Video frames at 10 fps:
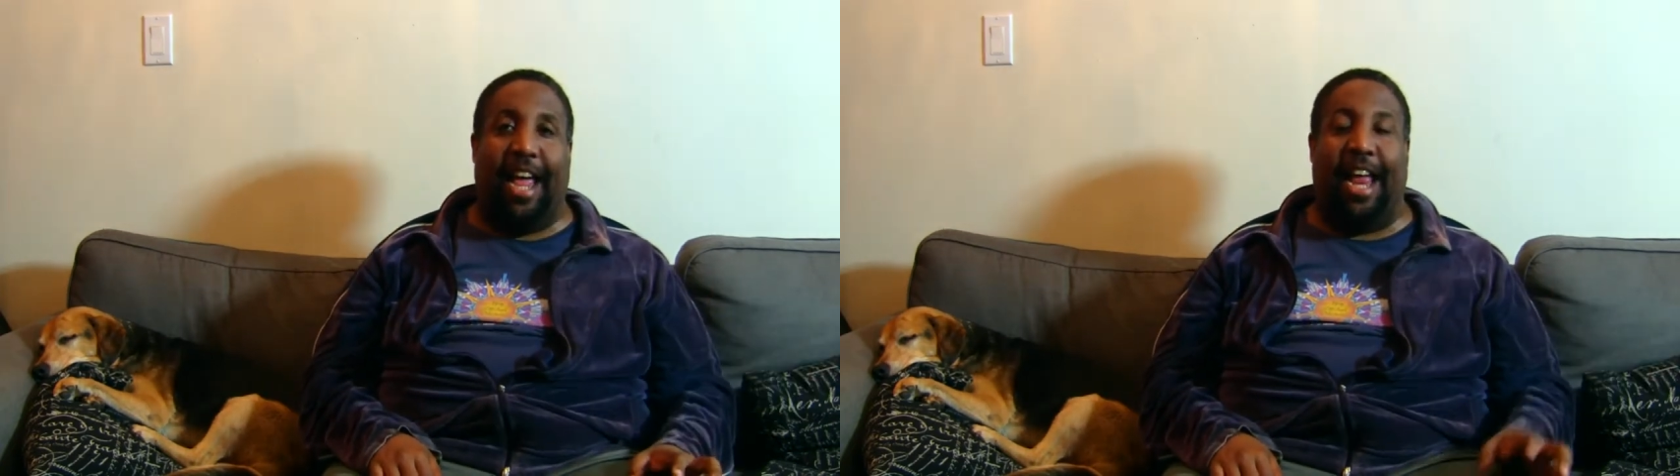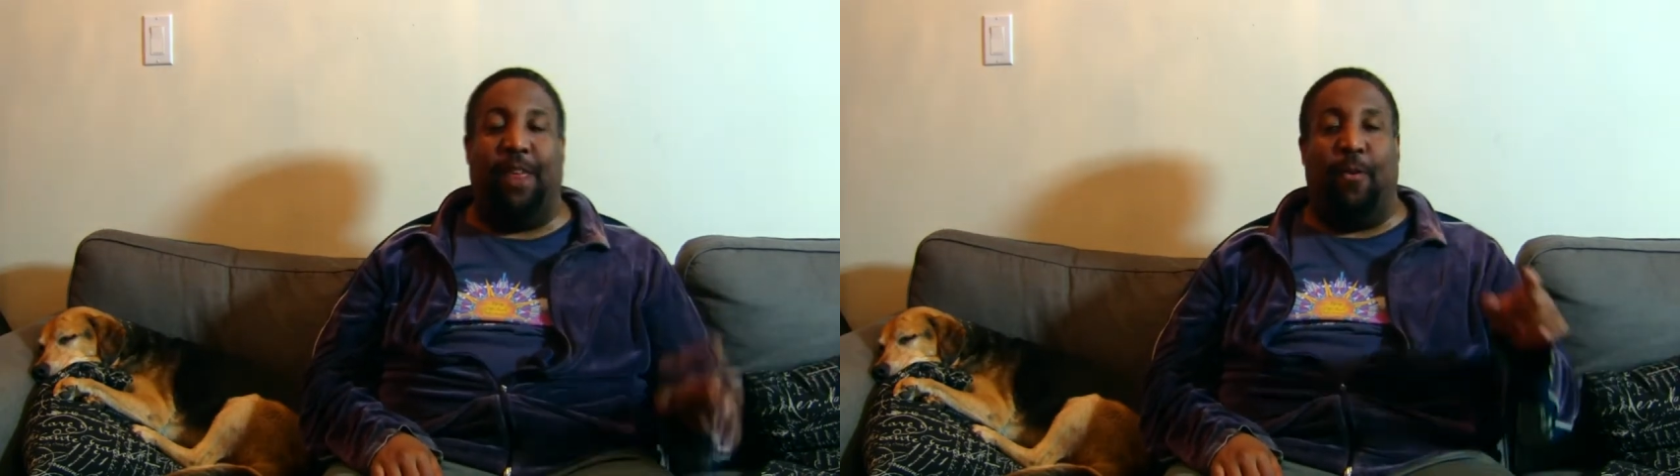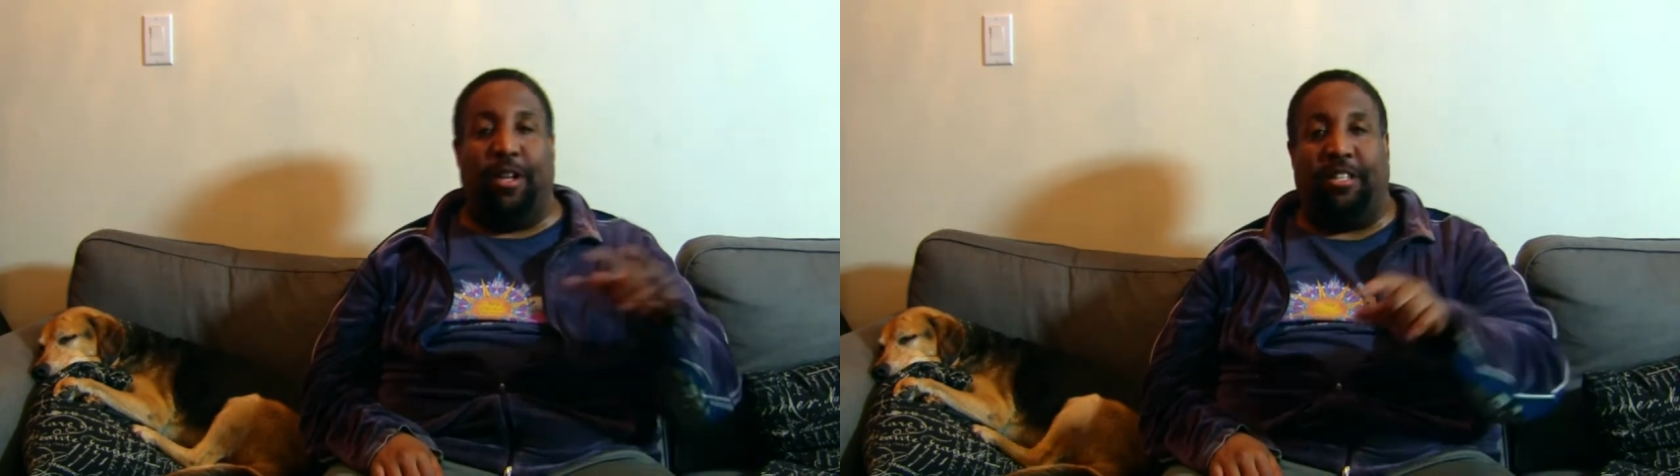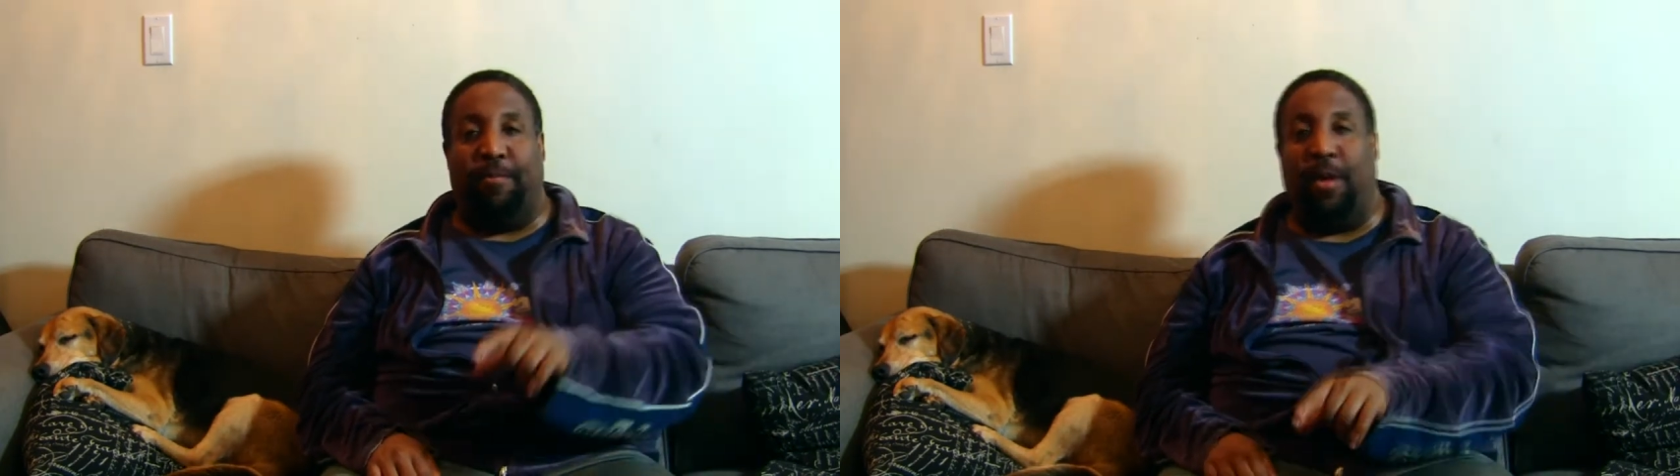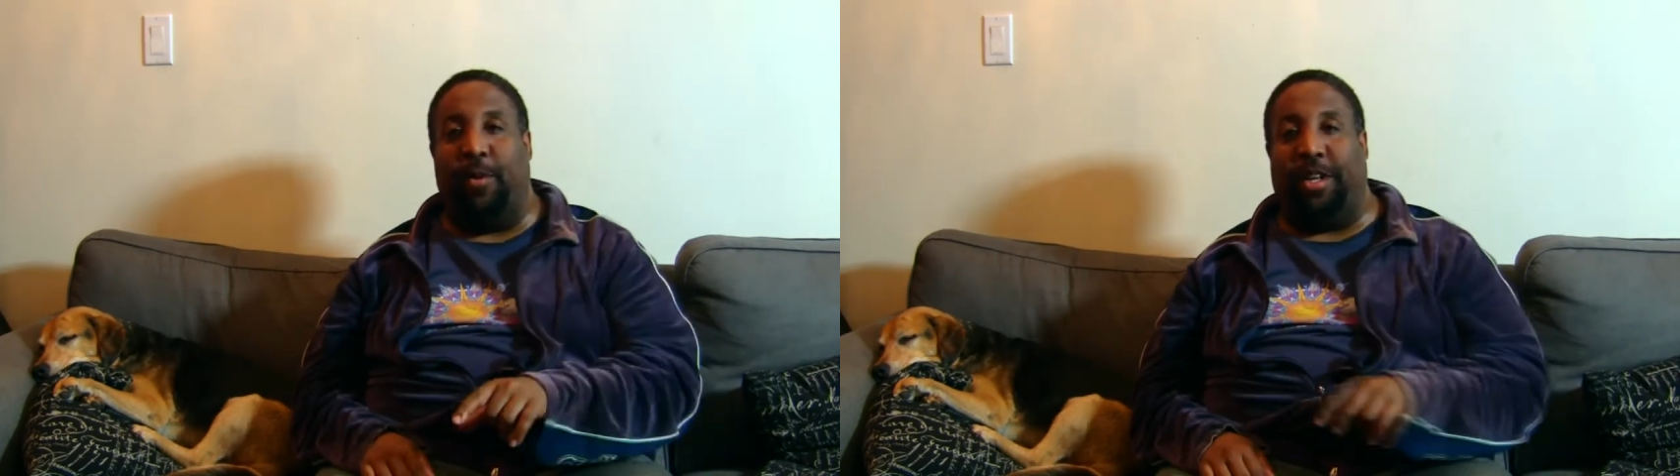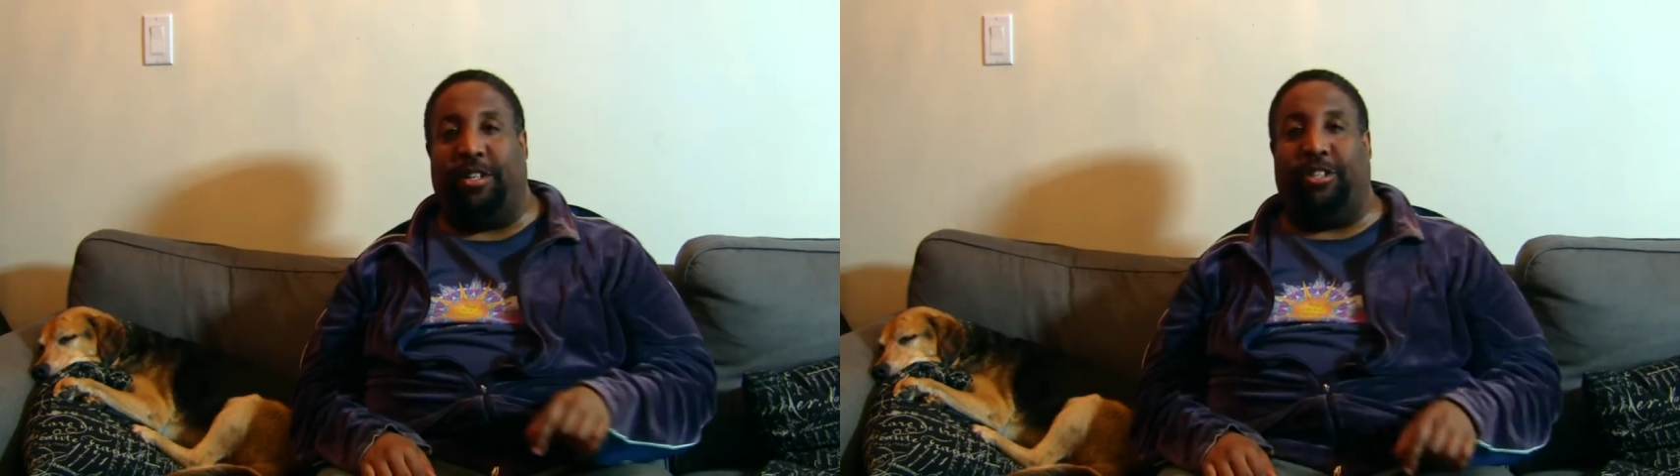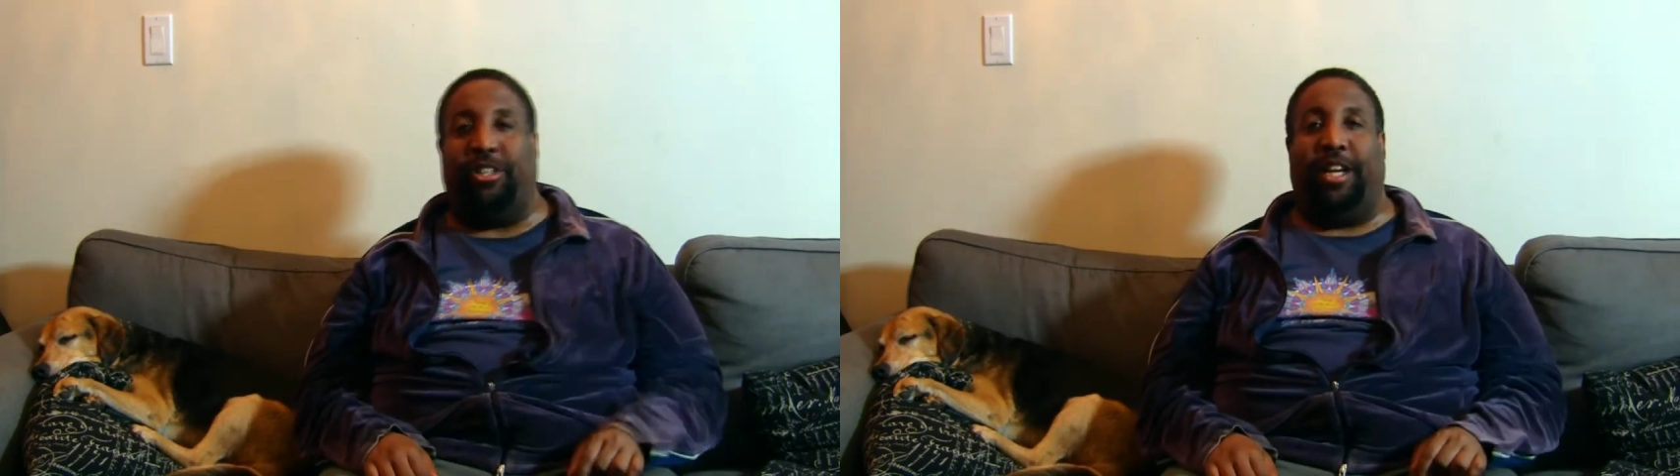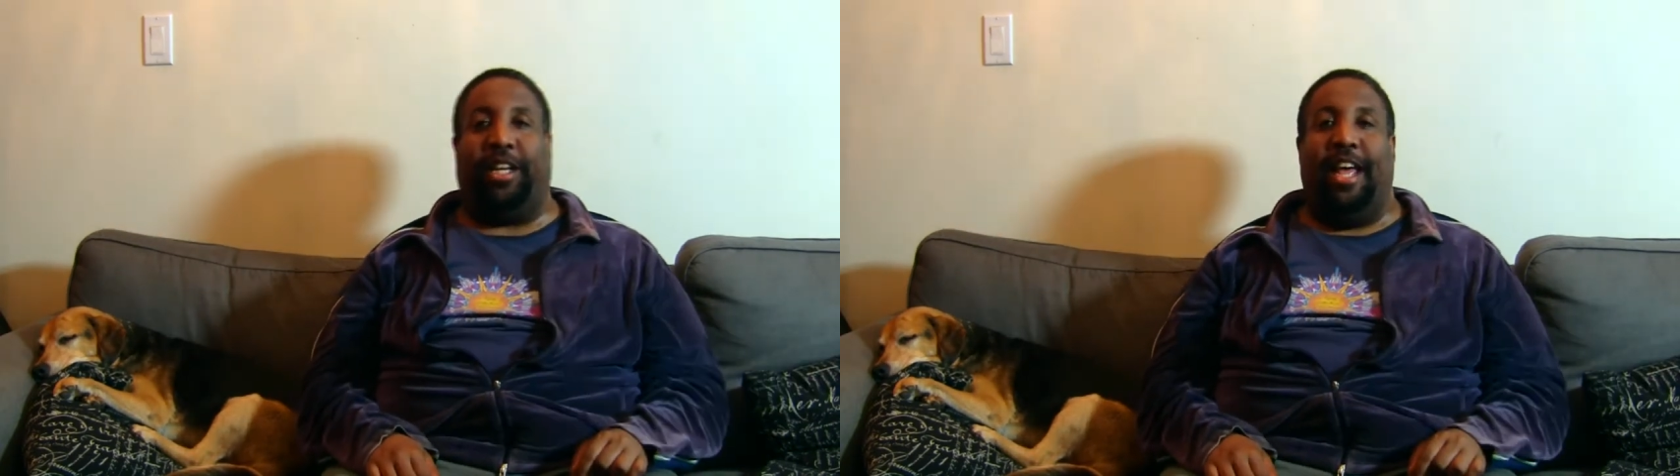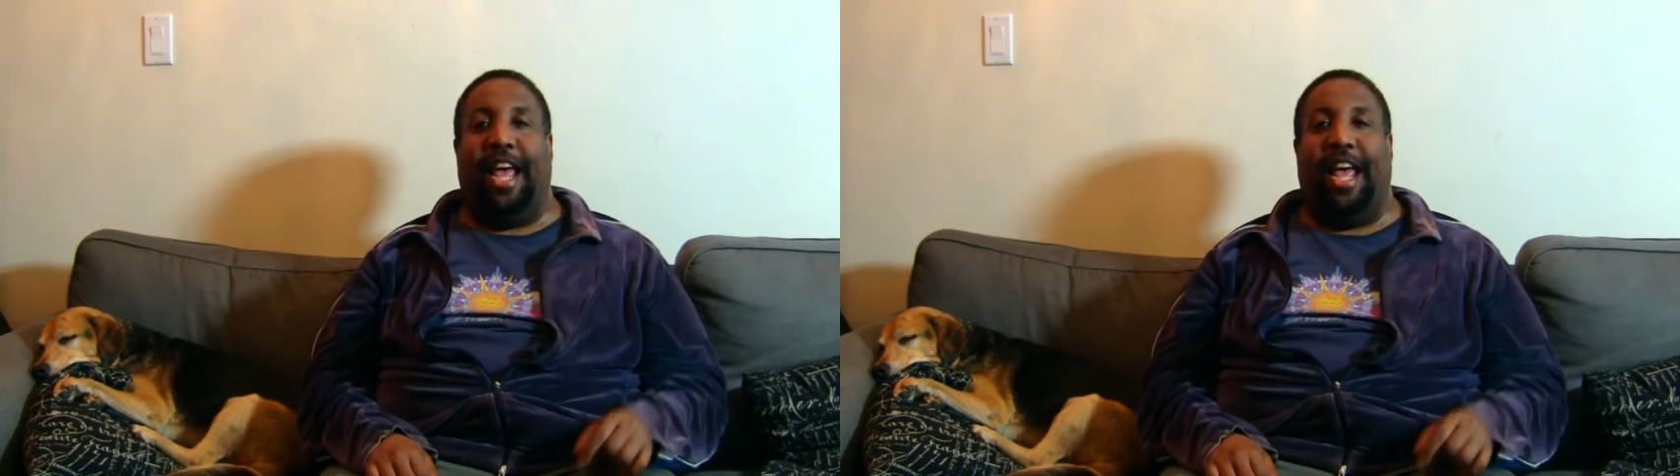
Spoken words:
And he wants to be with this chick.